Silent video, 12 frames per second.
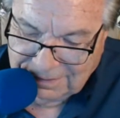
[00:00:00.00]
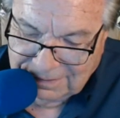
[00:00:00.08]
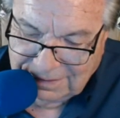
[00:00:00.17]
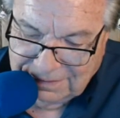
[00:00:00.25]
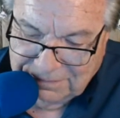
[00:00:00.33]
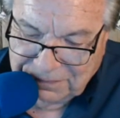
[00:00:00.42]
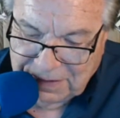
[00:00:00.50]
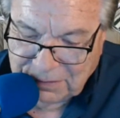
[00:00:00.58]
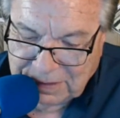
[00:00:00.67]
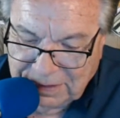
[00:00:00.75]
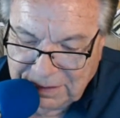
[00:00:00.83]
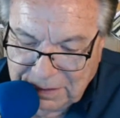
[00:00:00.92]
Yeah, I'll
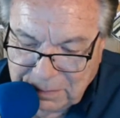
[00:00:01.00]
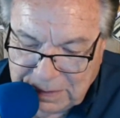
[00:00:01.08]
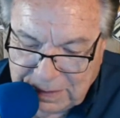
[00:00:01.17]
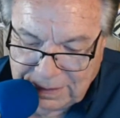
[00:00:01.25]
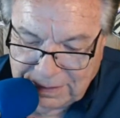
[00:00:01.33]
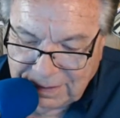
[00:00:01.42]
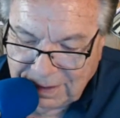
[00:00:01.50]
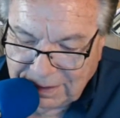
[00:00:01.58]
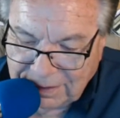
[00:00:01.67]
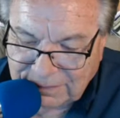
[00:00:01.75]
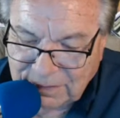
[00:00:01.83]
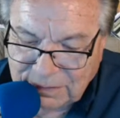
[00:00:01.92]
get it in a minute. I
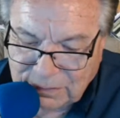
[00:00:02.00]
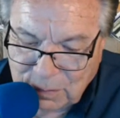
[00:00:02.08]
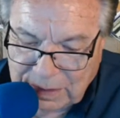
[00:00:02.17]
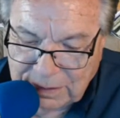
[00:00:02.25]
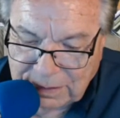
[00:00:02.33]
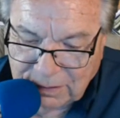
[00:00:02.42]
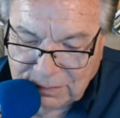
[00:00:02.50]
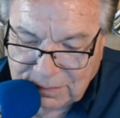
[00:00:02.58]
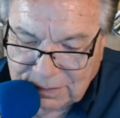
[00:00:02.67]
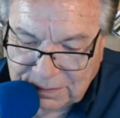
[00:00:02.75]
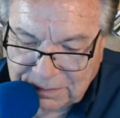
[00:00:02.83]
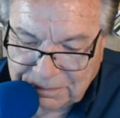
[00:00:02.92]
guess it's on my notes
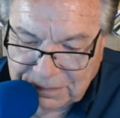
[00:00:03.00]
here.